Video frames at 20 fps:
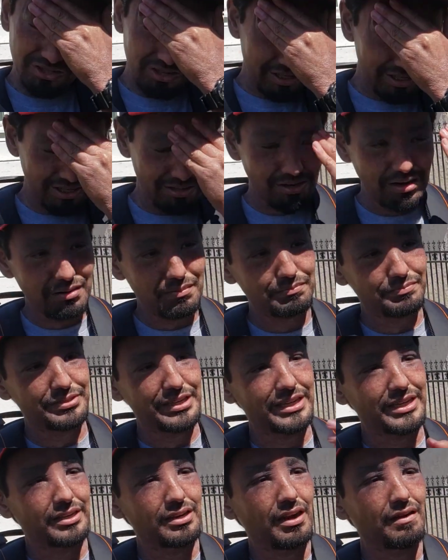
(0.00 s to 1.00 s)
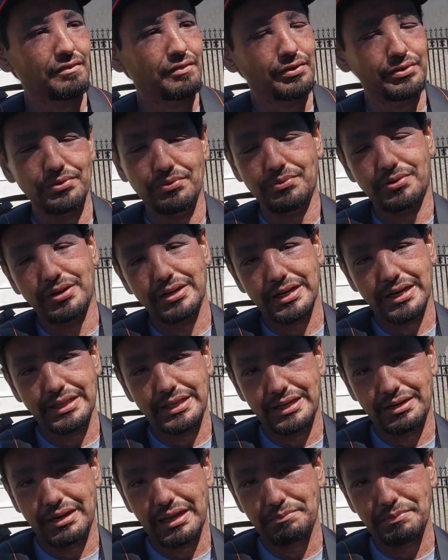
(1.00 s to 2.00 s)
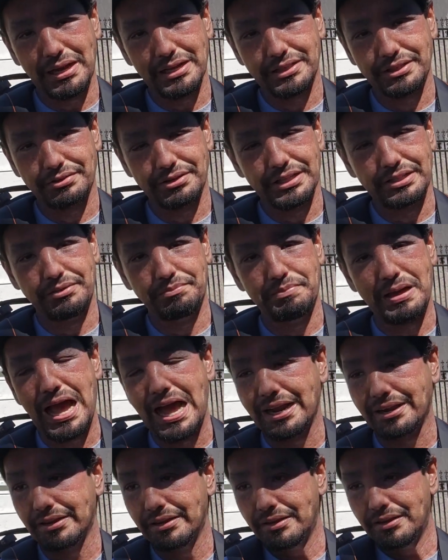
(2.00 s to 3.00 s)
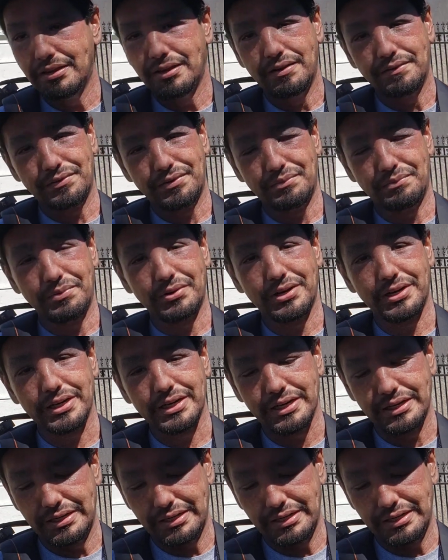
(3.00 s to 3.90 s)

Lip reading: turning on, taking off, going to work, and then like by 3 they're back from work.